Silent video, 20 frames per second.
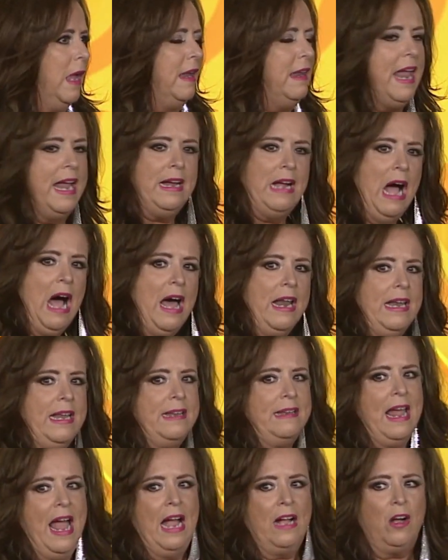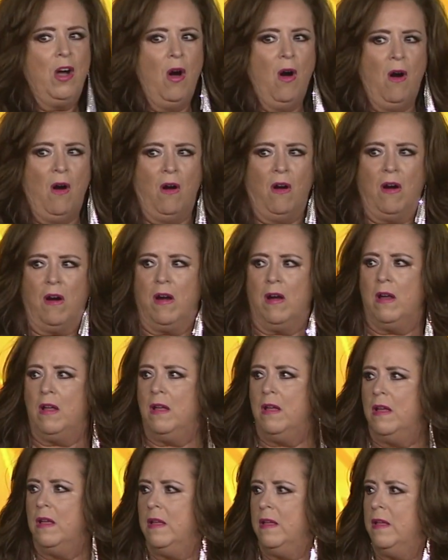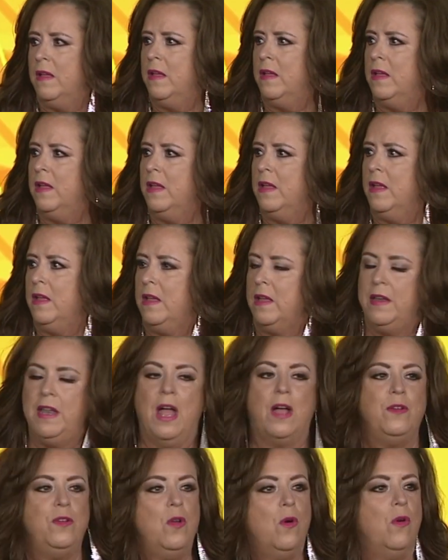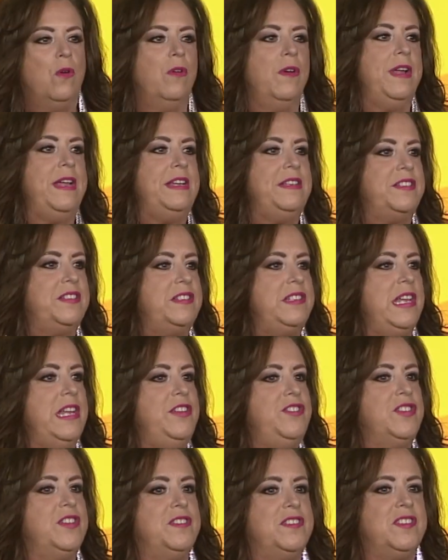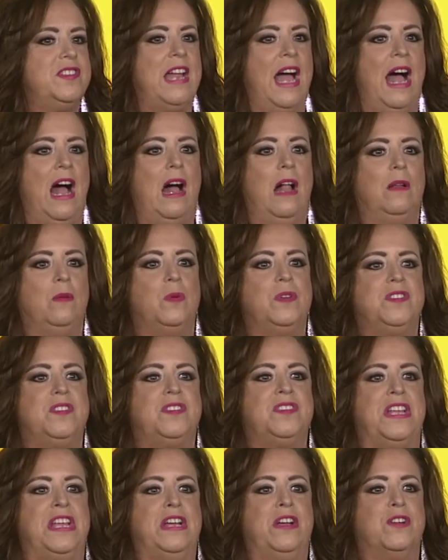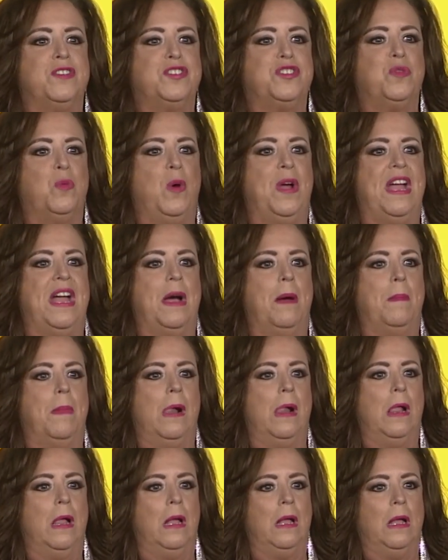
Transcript: and they got in that car. Now, Noreen's teaching style was sink or swim.